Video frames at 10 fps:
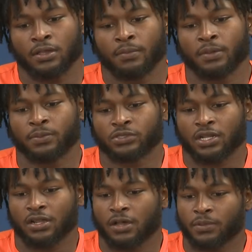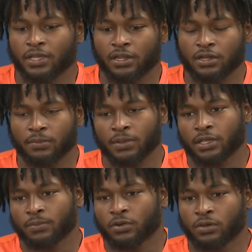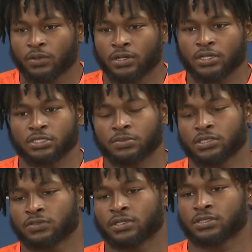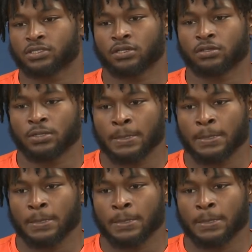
People try to complicate it and make it more than what it is, but it's really the same.